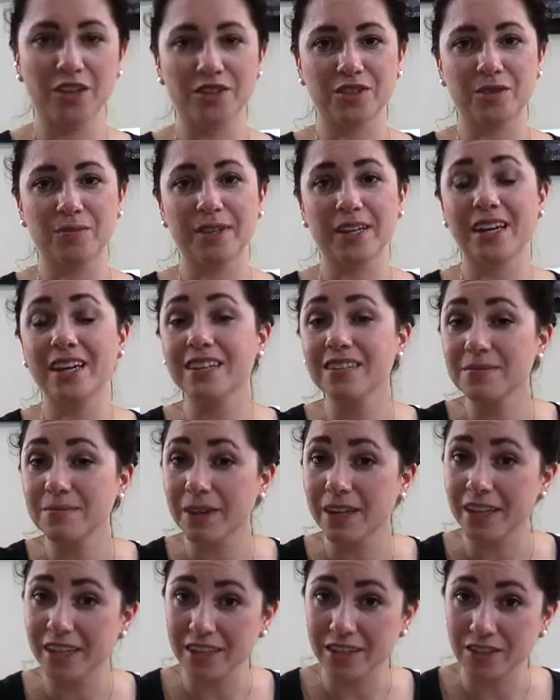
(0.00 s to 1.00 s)
So because
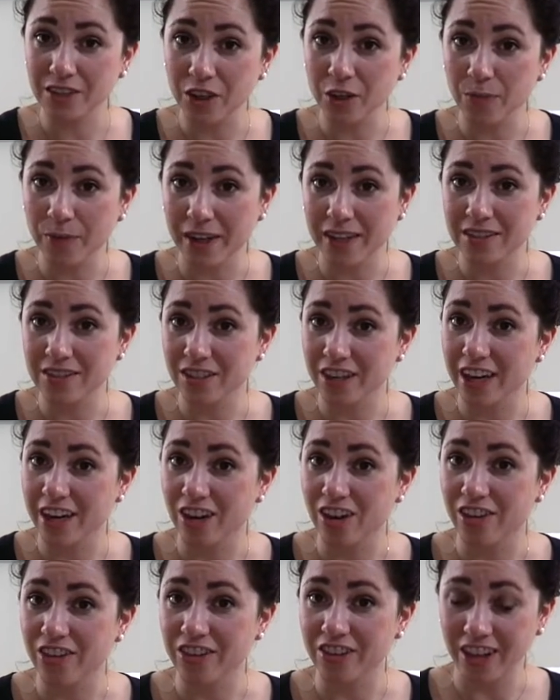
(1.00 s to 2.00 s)
my toe pads are kind
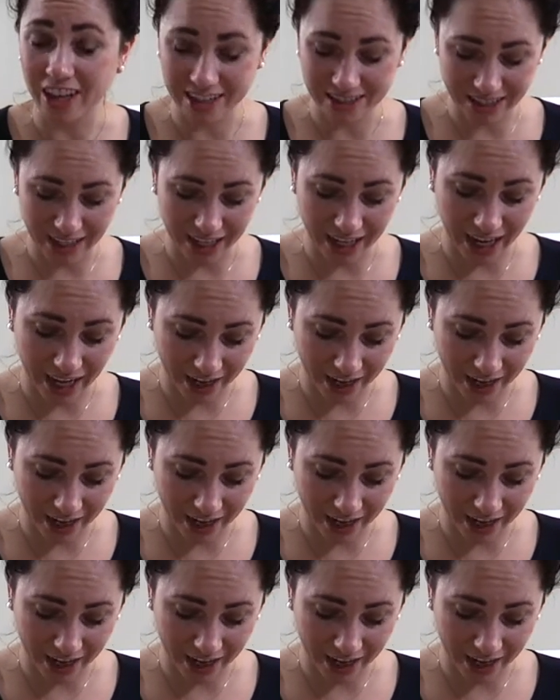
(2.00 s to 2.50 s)
of on their last leg,